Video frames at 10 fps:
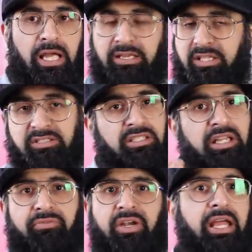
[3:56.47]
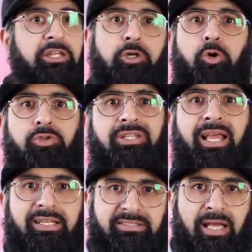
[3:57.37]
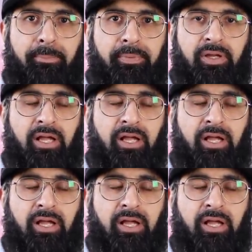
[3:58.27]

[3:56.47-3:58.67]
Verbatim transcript: it doesn't even let you go to the next step.